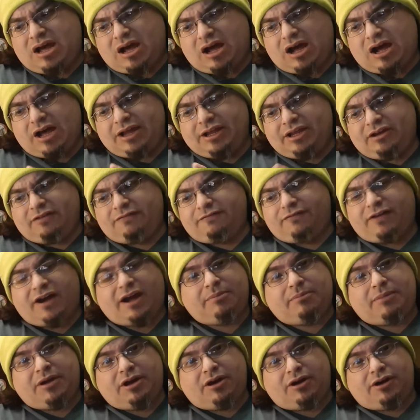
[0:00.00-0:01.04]
You can find
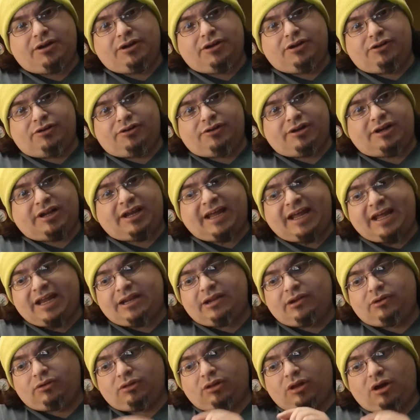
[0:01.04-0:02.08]
me under the
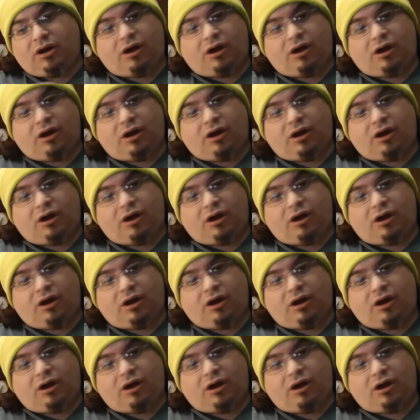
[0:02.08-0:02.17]
handle